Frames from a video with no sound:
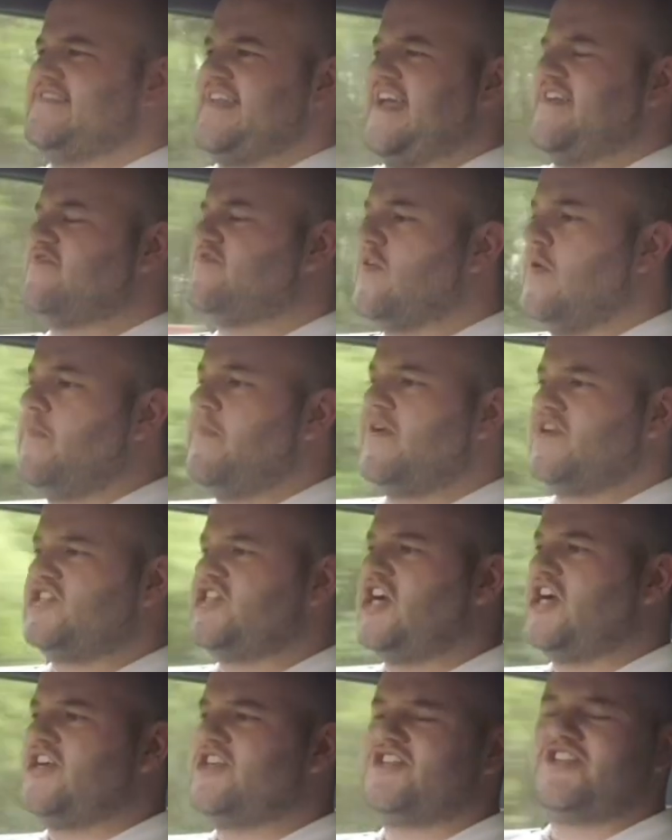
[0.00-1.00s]
a
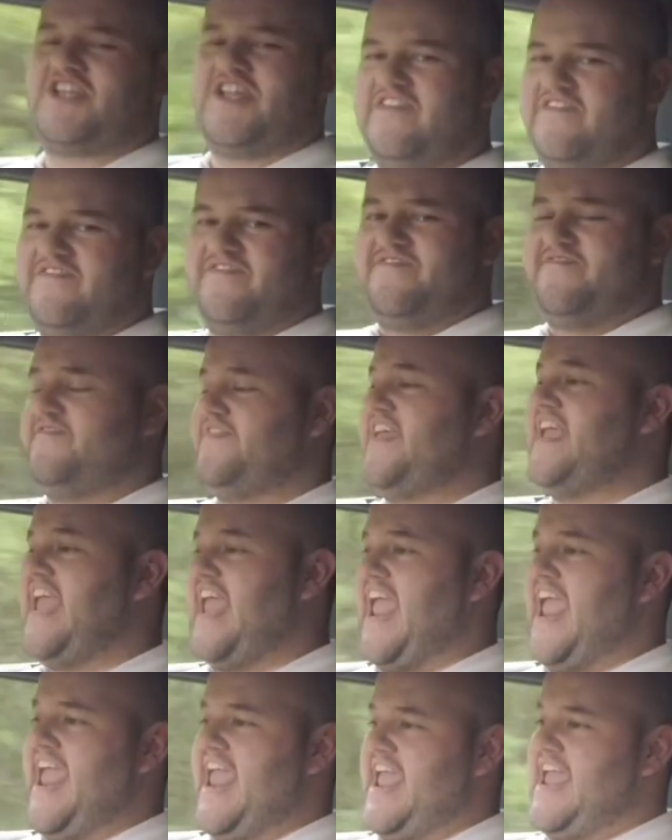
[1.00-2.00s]
supercharged
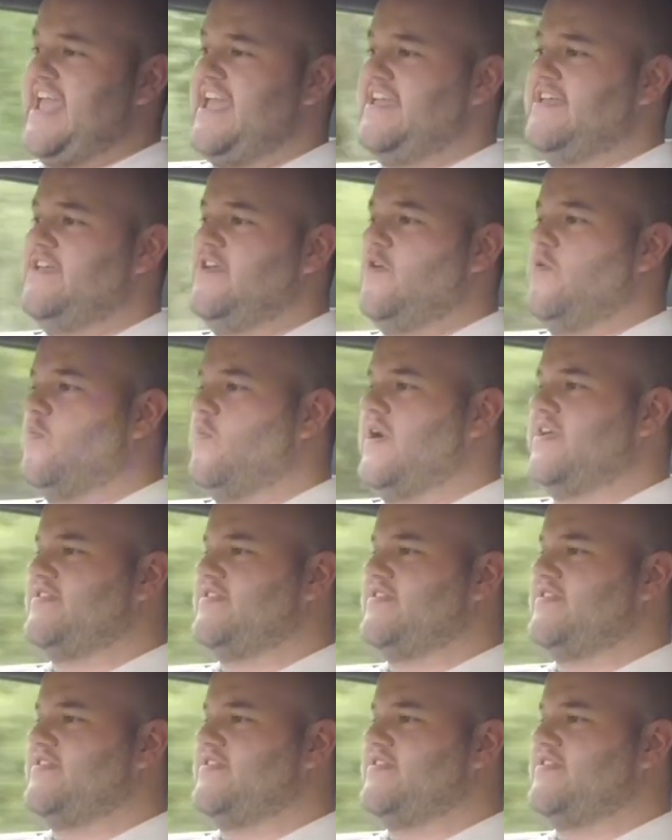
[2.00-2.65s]
V8 with